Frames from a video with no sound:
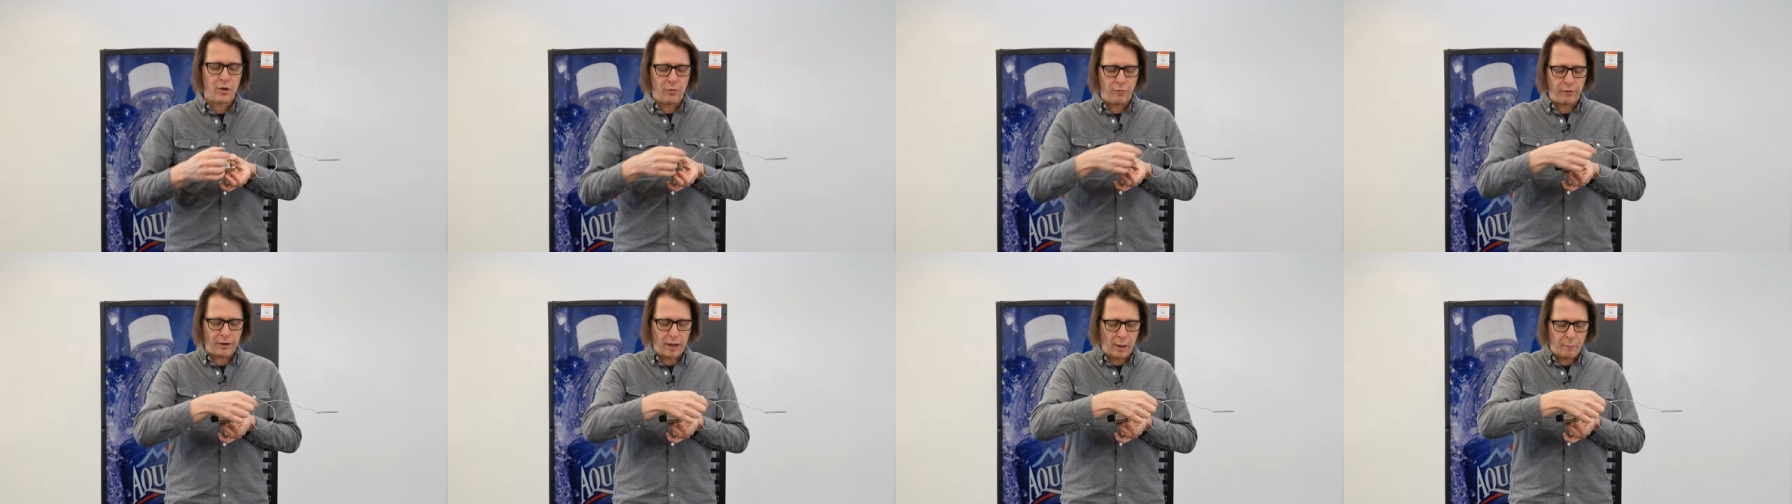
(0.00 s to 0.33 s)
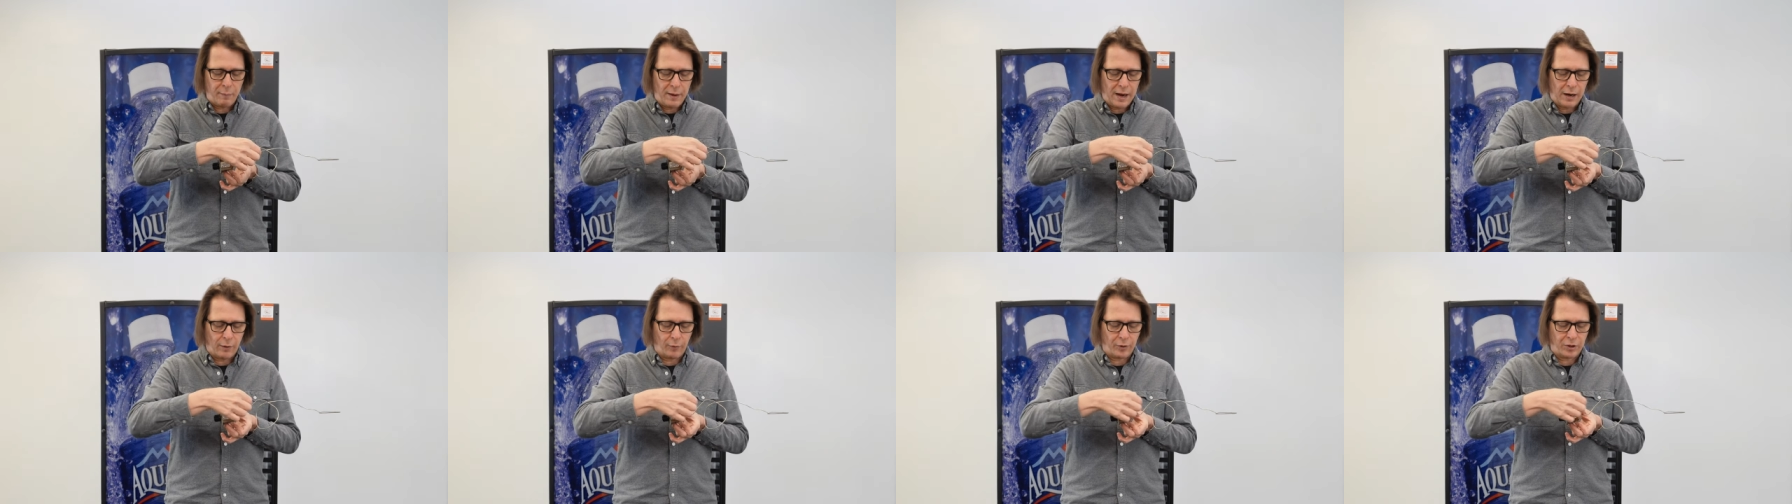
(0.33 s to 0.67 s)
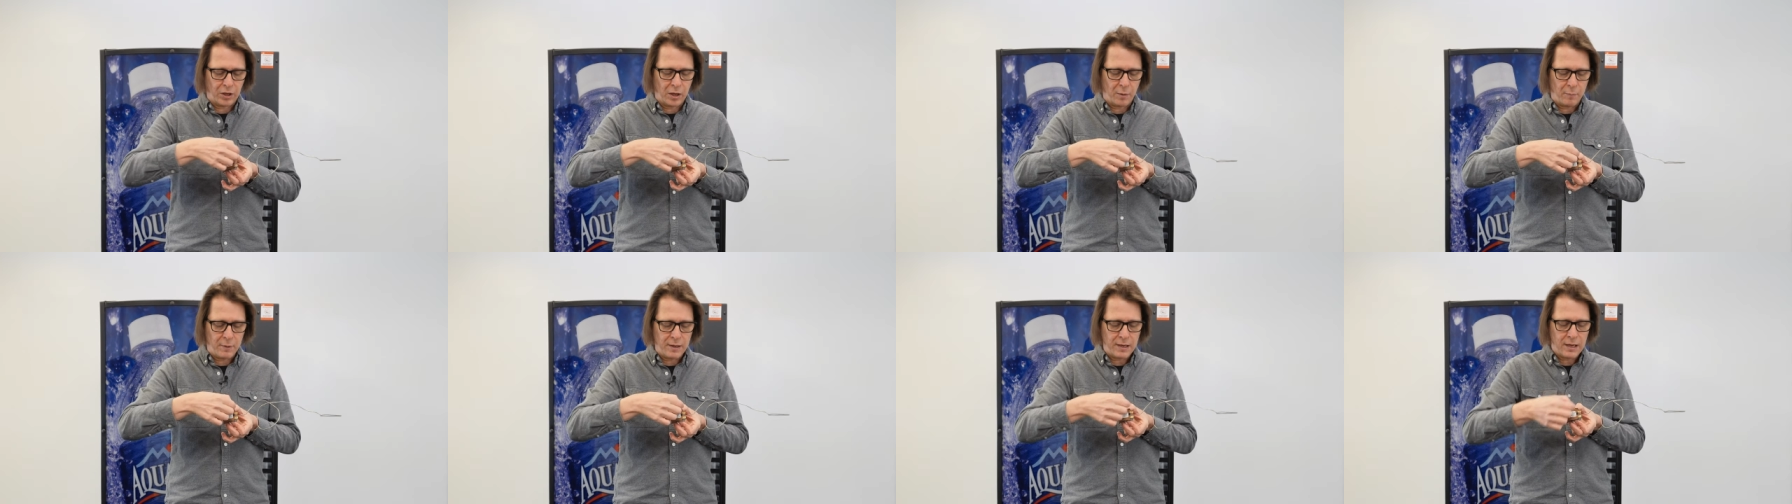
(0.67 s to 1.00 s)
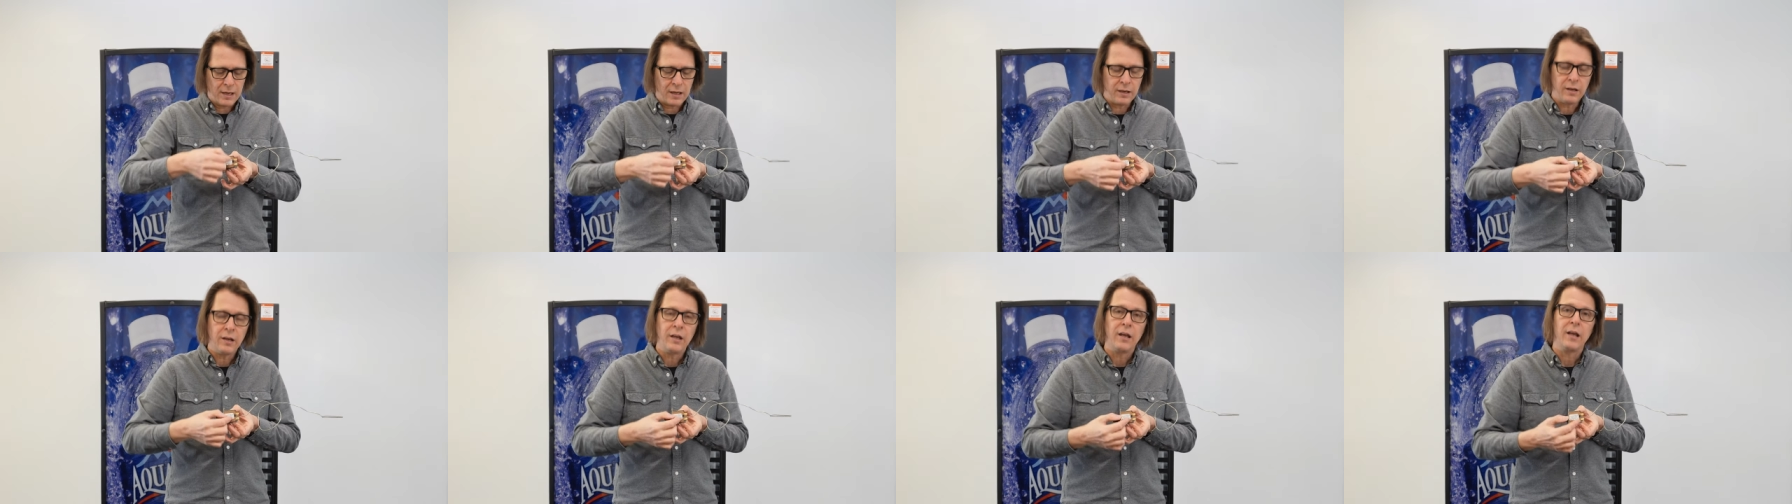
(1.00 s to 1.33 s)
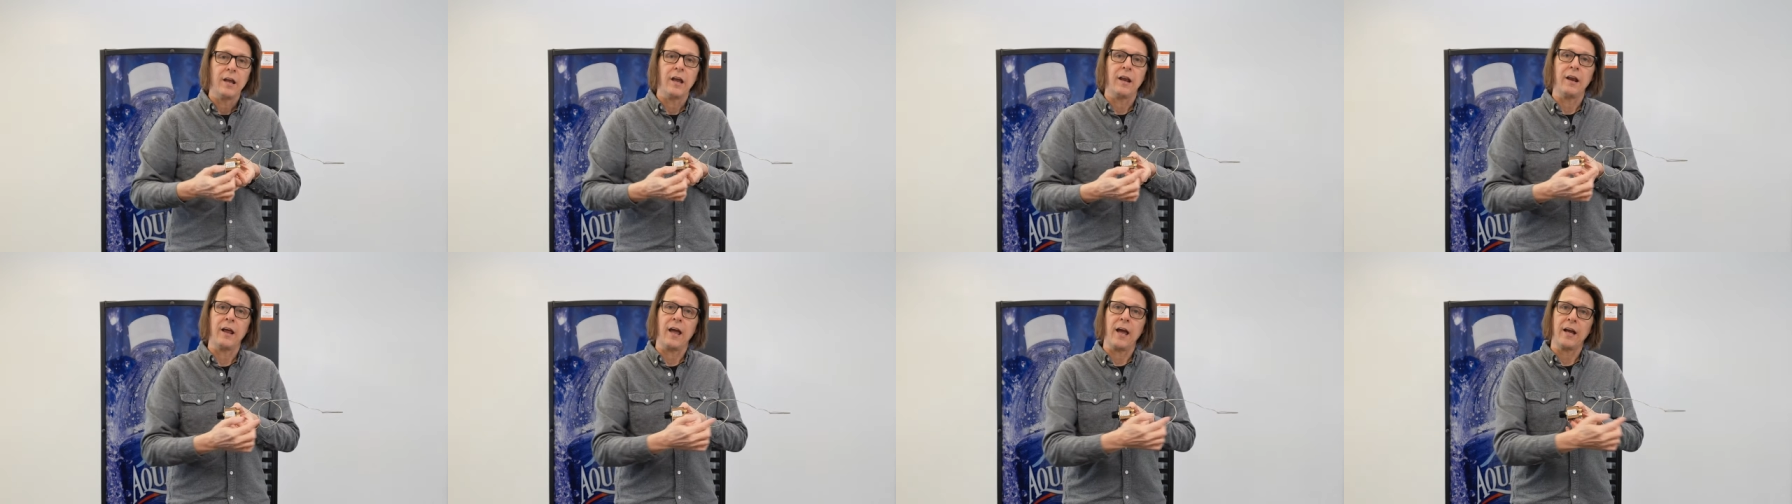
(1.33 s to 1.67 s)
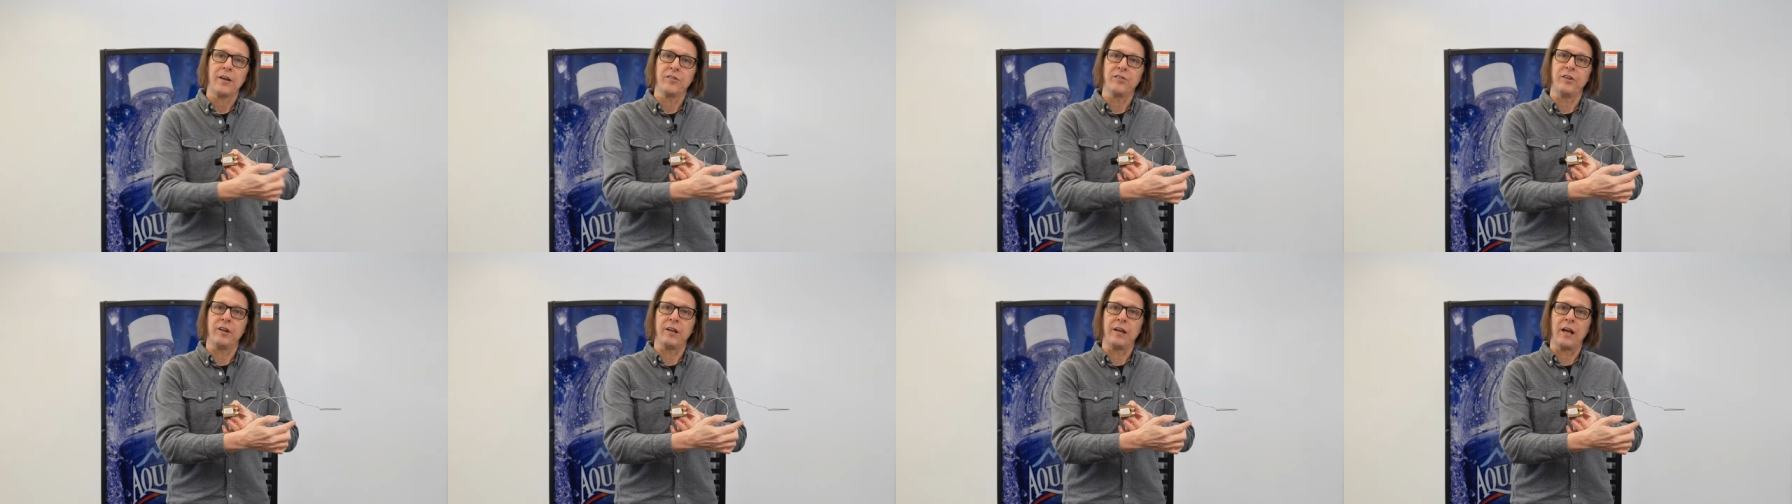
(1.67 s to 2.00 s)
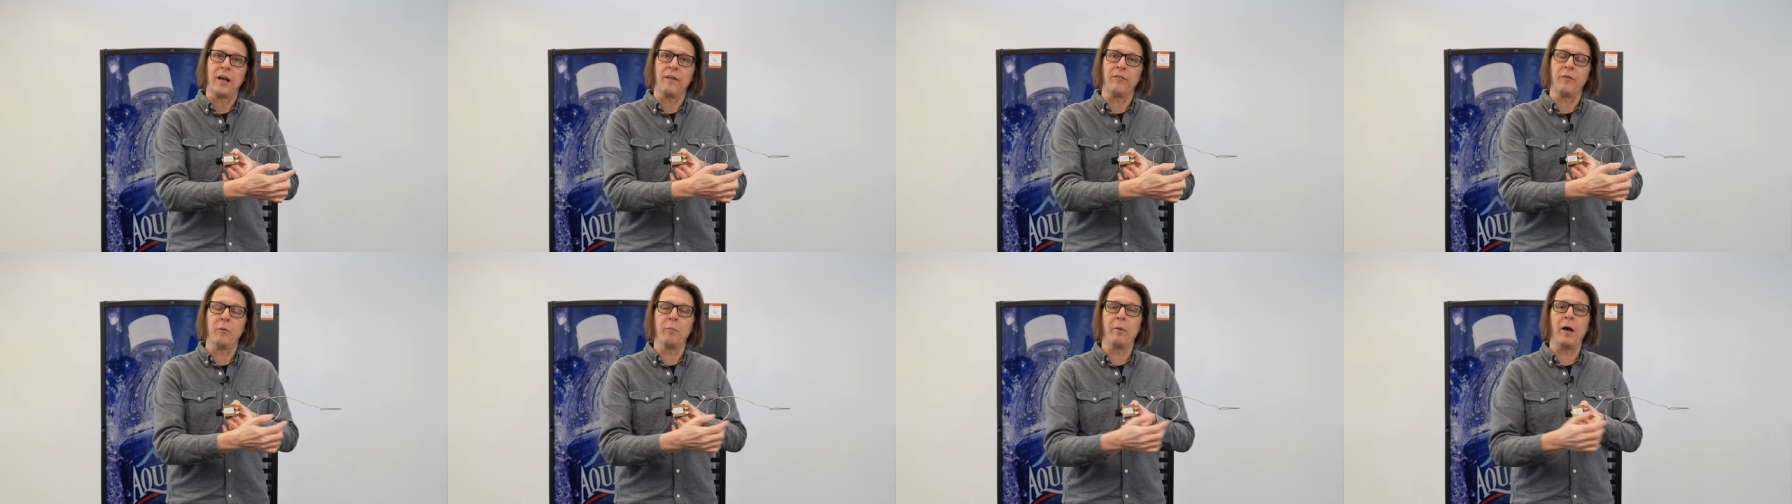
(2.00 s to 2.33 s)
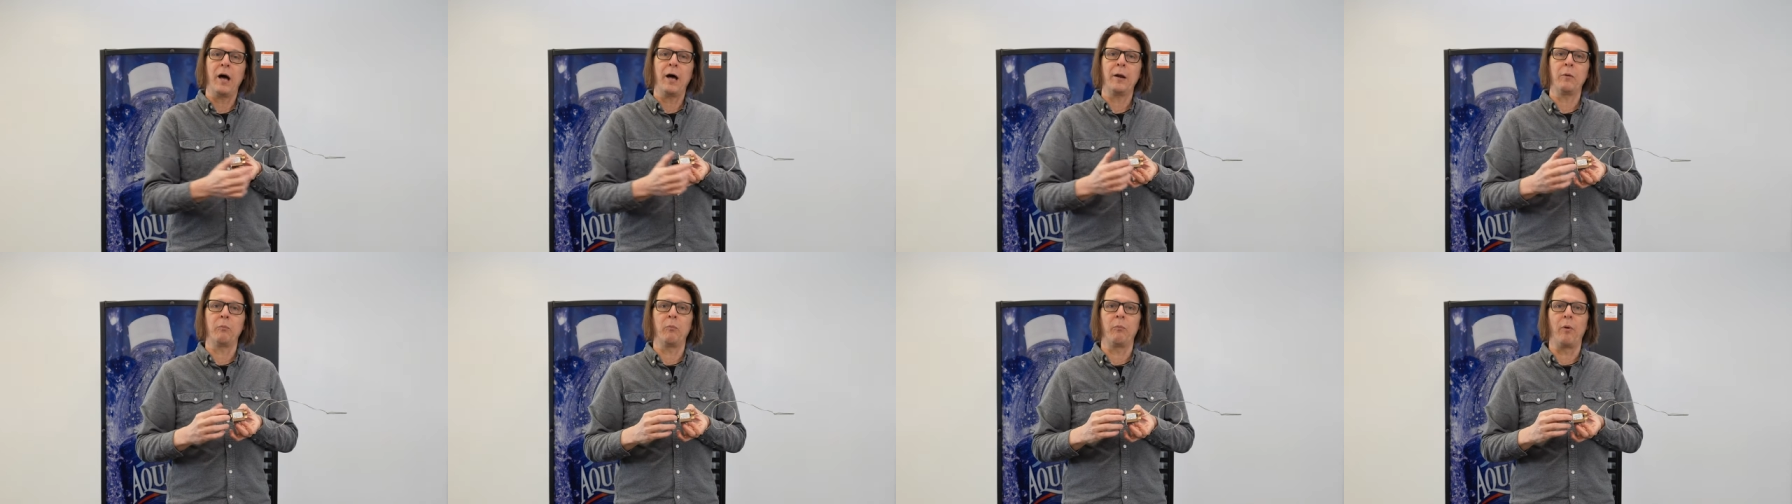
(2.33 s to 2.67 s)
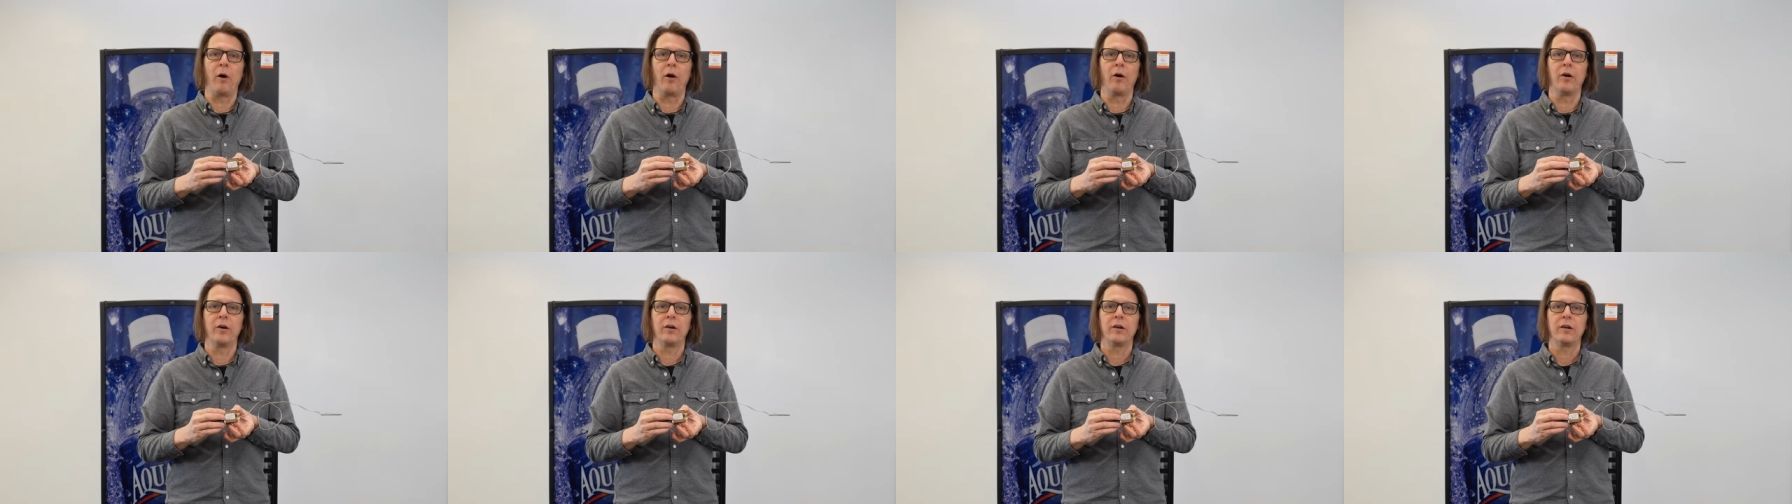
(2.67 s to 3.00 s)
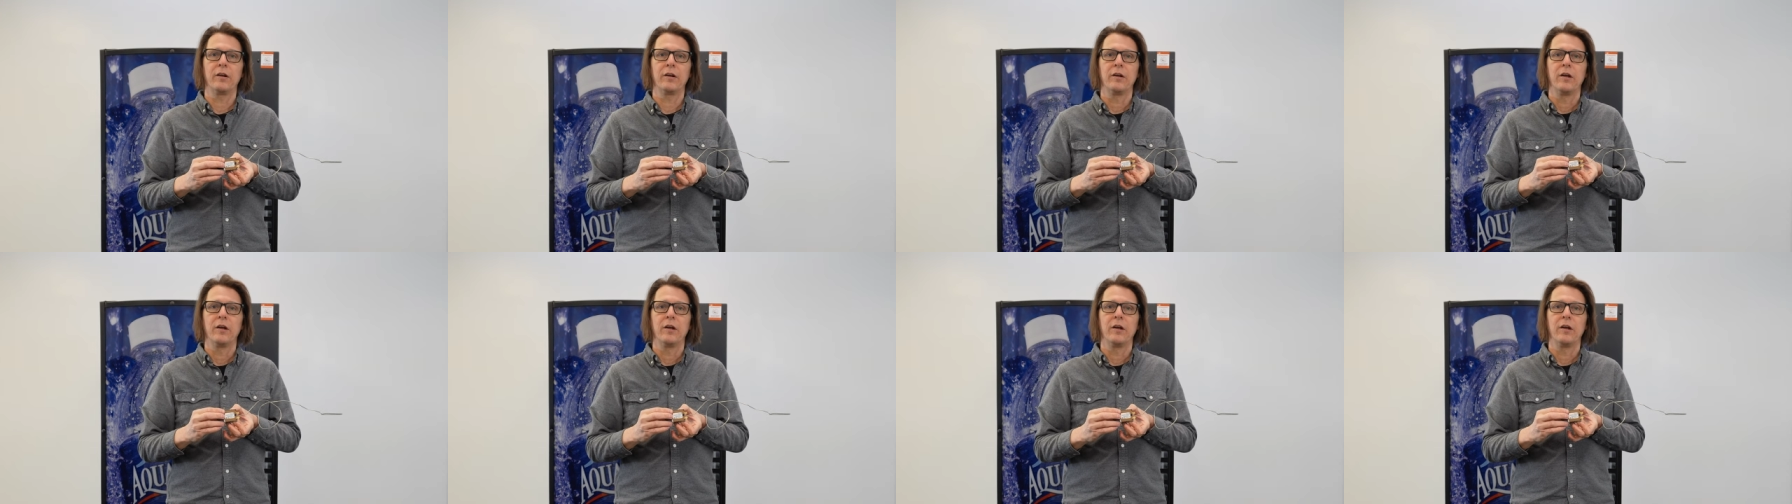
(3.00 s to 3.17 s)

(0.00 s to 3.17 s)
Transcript: We got power coming in and exiting out the bottom part.